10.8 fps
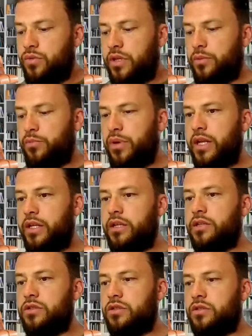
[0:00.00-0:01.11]
when the belly
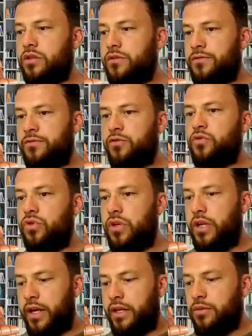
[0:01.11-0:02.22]
is
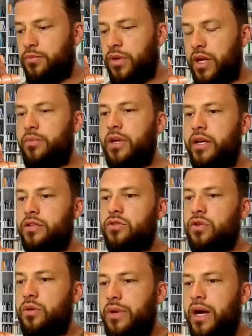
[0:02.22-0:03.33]
full and the baby has to
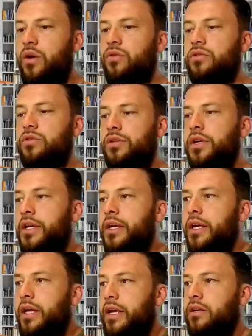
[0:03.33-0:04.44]
come out
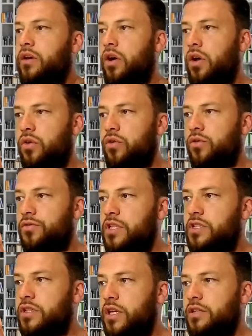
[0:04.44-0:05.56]
and all of
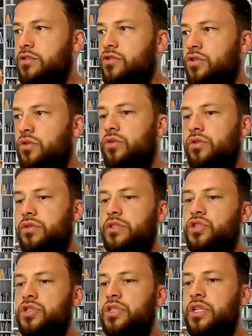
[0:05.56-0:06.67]
these things. So
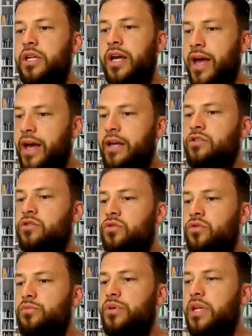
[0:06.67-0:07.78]
she has
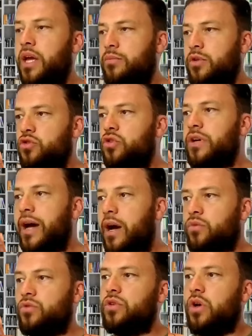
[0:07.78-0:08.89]
to be able to
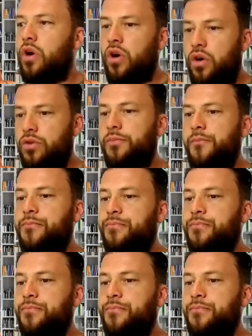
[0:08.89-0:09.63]
count on